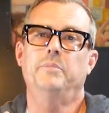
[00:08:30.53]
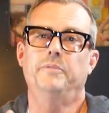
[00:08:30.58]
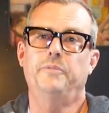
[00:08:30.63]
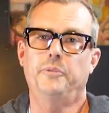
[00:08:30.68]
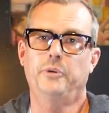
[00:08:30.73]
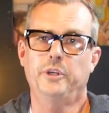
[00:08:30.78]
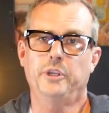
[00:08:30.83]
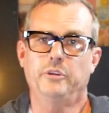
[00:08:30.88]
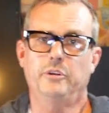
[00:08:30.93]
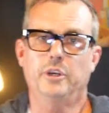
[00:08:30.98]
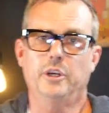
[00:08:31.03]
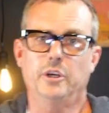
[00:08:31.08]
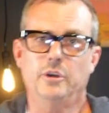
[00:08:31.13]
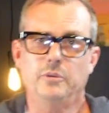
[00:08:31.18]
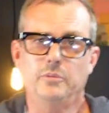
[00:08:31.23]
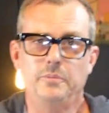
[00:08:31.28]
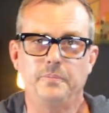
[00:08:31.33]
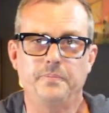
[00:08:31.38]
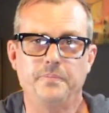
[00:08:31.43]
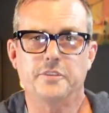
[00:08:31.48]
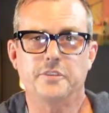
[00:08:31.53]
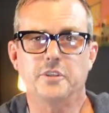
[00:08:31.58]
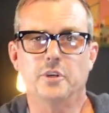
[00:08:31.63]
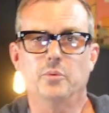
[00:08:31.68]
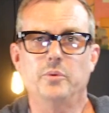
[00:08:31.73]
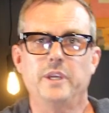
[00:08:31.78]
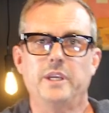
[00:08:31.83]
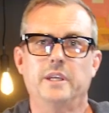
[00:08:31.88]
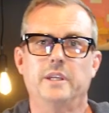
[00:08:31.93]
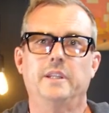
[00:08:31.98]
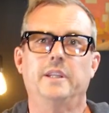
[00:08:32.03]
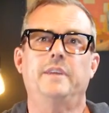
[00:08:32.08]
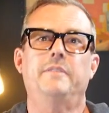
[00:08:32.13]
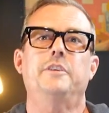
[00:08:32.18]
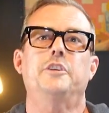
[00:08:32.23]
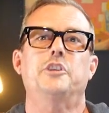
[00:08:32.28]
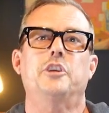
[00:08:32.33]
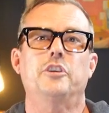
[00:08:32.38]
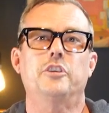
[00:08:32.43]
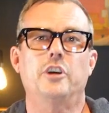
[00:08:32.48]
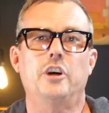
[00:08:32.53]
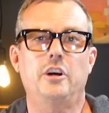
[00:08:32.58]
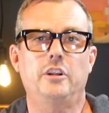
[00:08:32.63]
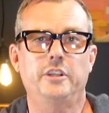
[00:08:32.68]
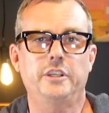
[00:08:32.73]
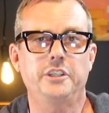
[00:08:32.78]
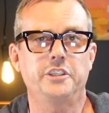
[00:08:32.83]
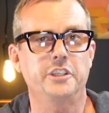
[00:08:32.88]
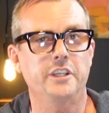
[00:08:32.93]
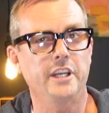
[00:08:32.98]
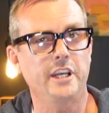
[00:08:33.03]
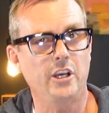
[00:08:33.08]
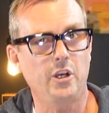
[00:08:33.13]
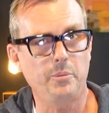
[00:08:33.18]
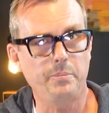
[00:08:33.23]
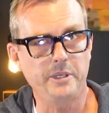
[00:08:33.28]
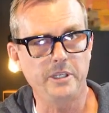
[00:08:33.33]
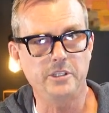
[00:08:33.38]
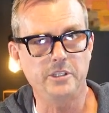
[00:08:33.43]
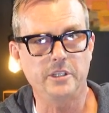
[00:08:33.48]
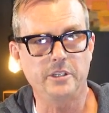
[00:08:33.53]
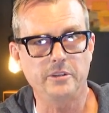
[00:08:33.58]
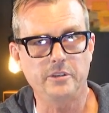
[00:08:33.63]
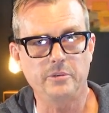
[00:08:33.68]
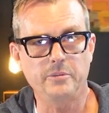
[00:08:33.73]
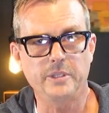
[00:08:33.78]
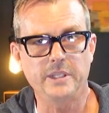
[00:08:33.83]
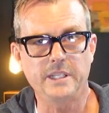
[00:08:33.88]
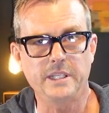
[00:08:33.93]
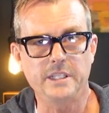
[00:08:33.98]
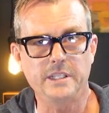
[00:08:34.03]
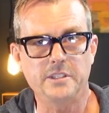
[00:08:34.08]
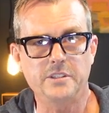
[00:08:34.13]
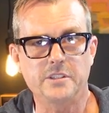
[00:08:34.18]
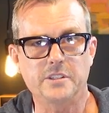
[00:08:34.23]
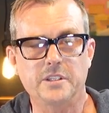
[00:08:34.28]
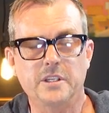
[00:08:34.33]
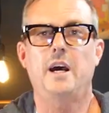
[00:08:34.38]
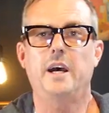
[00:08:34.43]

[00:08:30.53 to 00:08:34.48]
before you go, so we can leverage our knowledge and help each other with this,